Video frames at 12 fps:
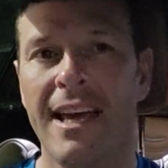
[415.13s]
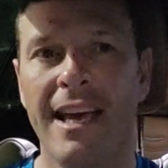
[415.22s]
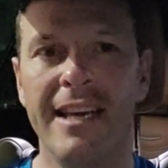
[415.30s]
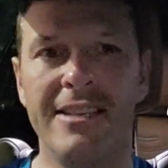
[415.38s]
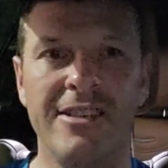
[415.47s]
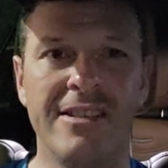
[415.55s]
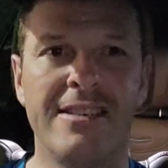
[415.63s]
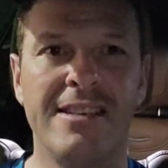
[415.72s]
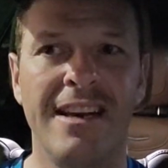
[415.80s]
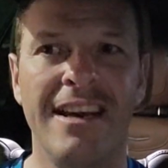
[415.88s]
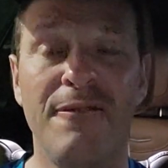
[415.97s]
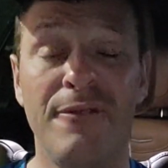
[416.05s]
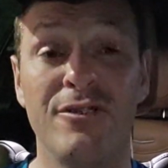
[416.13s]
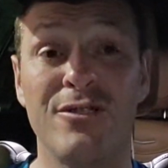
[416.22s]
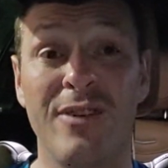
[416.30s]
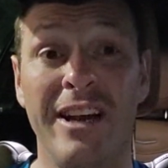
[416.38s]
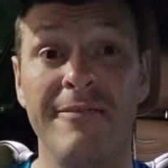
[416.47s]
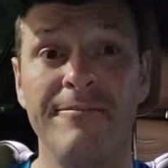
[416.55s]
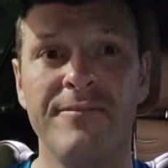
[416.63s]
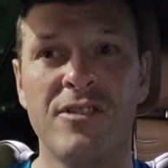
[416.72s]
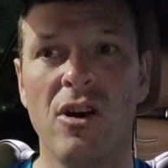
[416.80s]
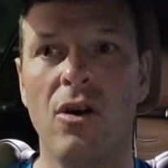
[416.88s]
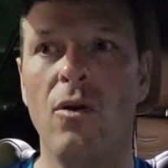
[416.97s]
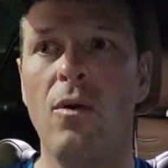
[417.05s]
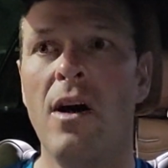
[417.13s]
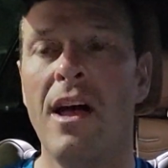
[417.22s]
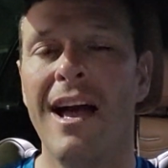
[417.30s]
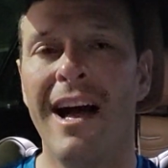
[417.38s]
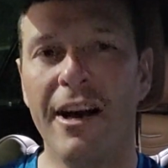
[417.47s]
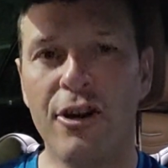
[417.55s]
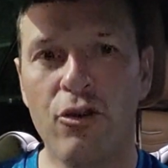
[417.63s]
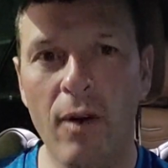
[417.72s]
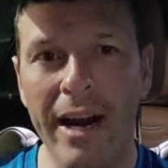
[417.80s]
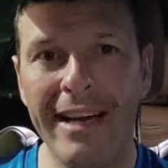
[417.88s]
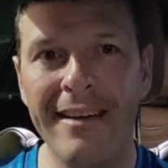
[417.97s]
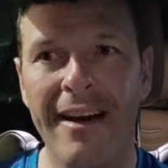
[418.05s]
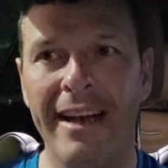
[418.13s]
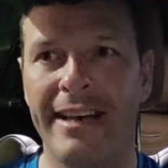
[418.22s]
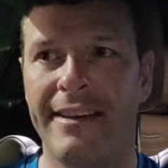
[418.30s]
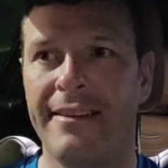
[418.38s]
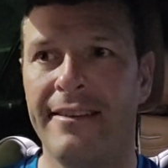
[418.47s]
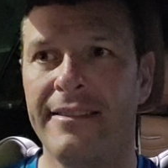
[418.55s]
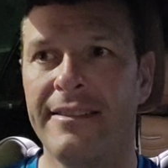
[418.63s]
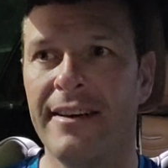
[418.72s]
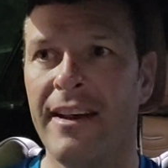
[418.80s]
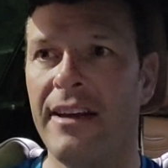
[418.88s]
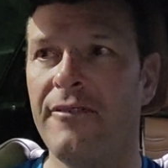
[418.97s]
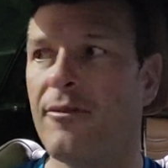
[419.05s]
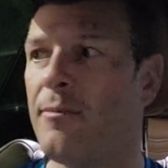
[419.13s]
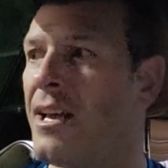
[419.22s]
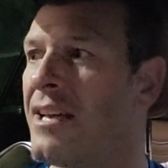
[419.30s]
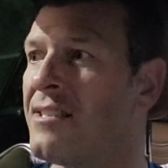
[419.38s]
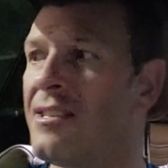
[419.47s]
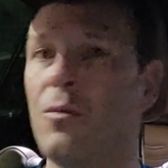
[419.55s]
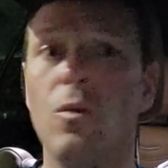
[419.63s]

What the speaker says: It feels great. So a great night tonight from yes.